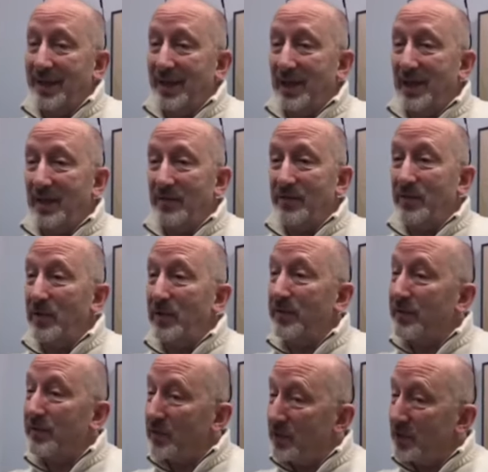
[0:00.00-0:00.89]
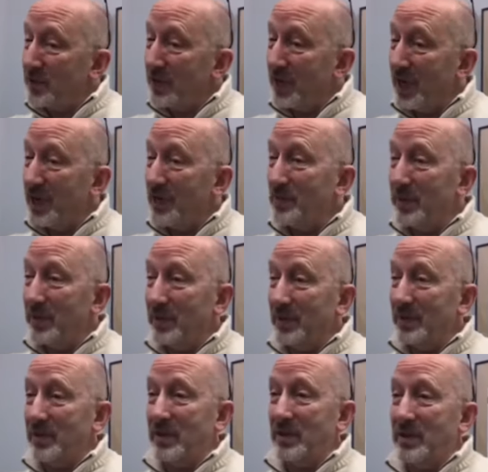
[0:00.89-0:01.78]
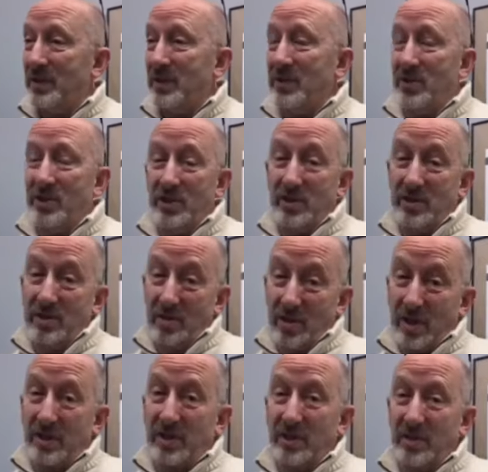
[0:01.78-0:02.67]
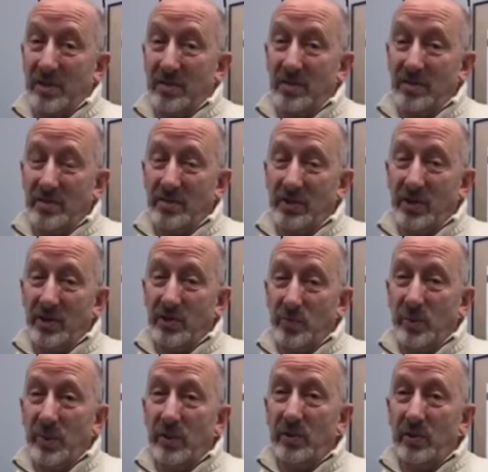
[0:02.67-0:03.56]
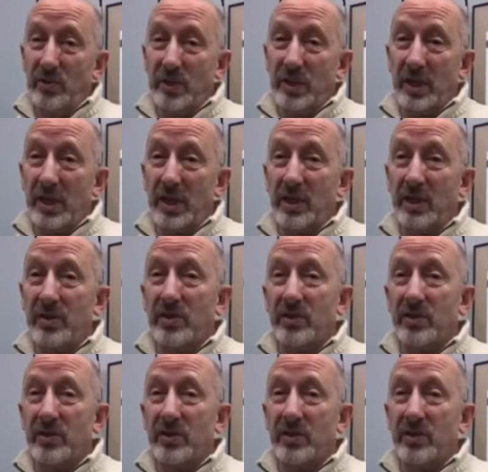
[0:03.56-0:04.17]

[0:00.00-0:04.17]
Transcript: and for the first time in the, since she's lost, she's been losing hair.